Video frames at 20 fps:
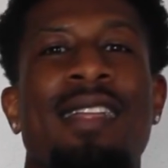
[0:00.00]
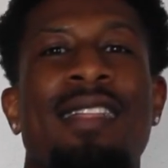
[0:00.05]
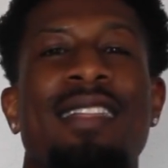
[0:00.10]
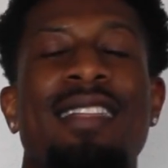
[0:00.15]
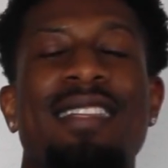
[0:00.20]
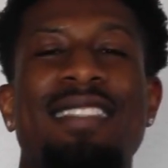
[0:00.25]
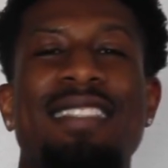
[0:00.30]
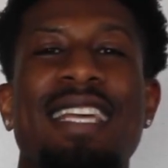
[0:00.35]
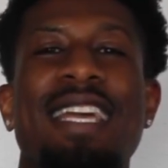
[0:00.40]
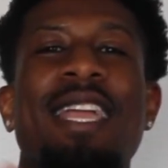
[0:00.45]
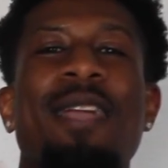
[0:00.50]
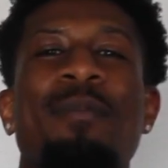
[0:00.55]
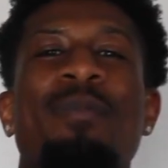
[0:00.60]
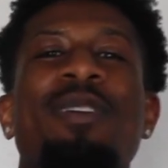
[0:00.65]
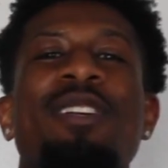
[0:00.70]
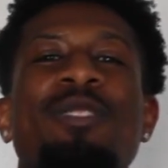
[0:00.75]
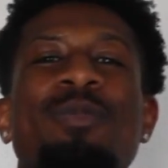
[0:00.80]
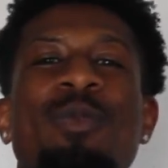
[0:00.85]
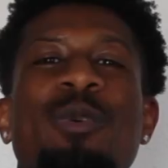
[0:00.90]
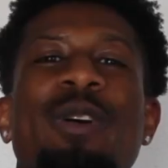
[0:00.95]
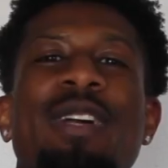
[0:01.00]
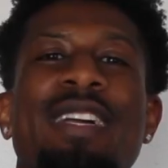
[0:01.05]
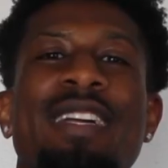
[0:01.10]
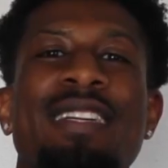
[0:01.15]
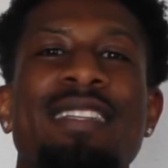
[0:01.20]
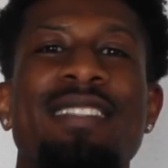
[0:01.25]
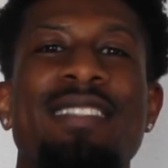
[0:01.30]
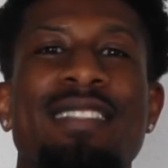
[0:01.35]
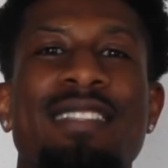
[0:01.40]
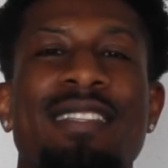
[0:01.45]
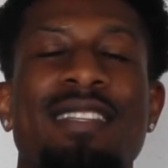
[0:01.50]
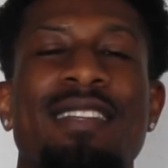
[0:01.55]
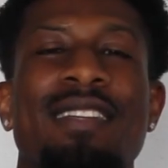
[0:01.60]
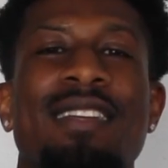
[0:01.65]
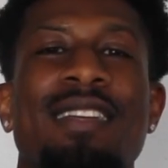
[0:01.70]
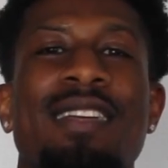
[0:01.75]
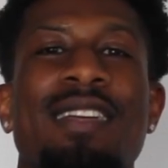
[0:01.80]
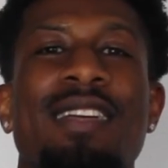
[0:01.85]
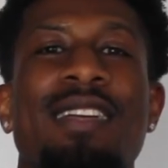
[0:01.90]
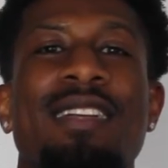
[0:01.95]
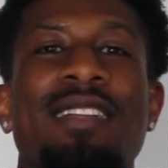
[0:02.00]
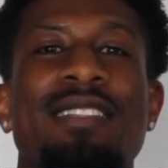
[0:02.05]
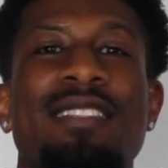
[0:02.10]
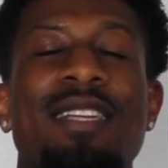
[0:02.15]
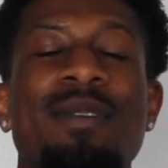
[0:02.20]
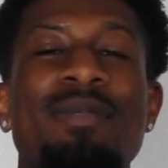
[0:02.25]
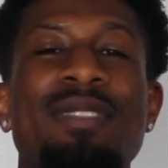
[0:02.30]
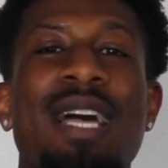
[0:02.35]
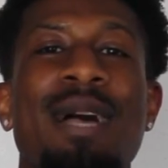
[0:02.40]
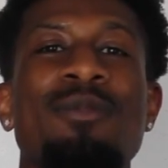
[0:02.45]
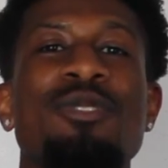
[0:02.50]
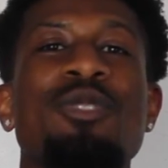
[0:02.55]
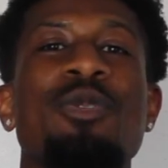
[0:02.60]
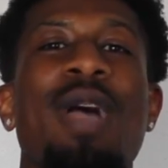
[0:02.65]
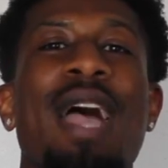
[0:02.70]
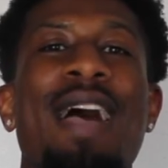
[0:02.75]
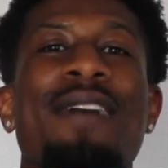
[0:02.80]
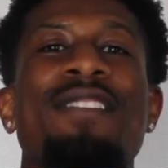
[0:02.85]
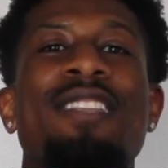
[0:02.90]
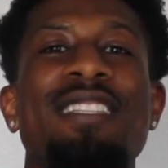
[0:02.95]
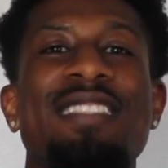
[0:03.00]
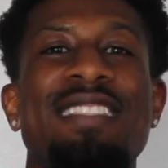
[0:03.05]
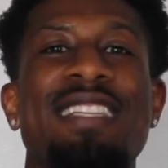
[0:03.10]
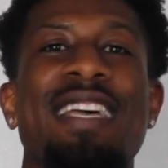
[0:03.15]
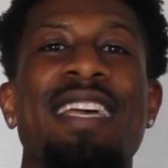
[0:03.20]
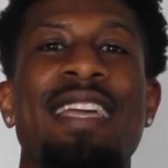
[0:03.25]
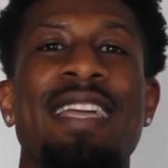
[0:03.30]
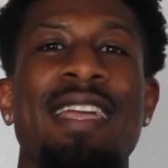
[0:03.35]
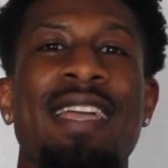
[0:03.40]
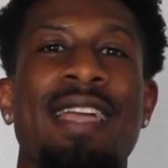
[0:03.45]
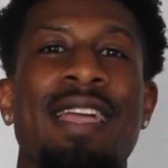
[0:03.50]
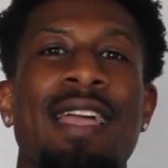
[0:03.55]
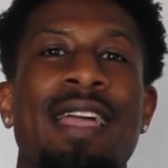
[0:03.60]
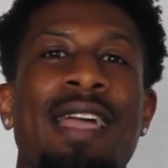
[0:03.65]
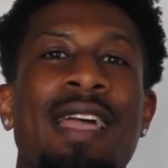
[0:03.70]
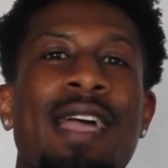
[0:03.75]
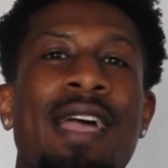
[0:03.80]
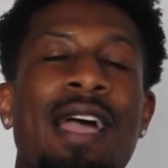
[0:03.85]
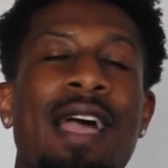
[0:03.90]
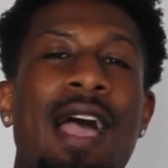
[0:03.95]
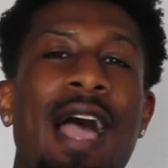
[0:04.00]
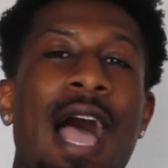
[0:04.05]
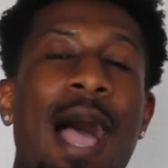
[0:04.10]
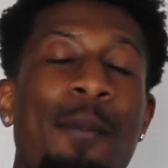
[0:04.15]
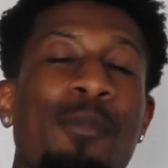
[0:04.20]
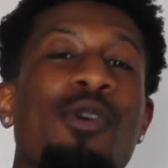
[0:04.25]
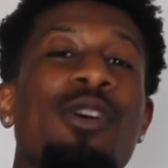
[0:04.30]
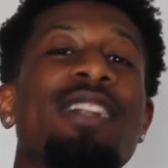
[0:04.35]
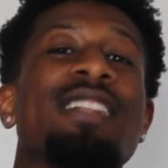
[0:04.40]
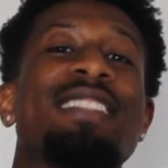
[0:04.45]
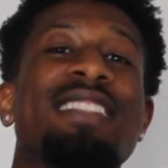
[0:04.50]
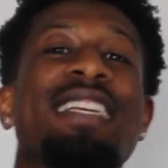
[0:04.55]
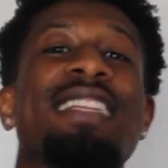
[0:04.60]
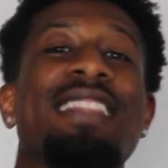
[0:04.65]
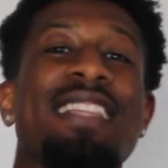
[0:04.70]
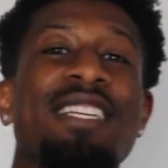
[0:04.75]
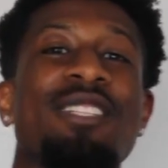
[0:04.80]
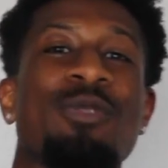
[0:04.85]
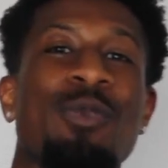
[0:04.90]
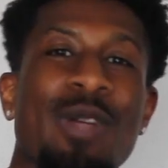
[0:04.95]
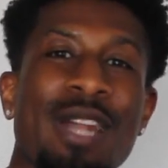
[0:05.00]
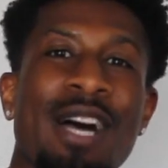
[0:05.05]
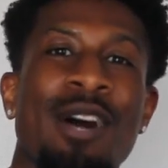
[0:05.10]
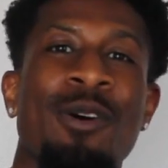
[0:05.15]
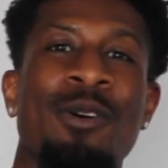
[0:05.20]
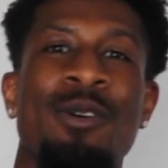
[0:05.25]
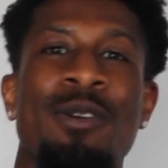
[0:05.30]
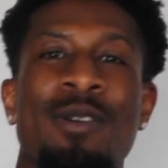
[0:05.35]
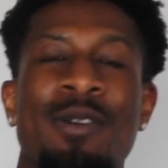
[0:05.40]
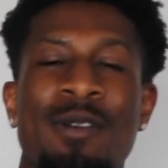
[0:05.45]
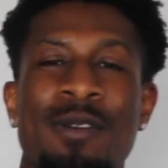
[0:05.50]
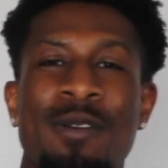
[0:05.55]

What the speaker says: The second principle is sometimes you have to say, I'm going to sit this one out.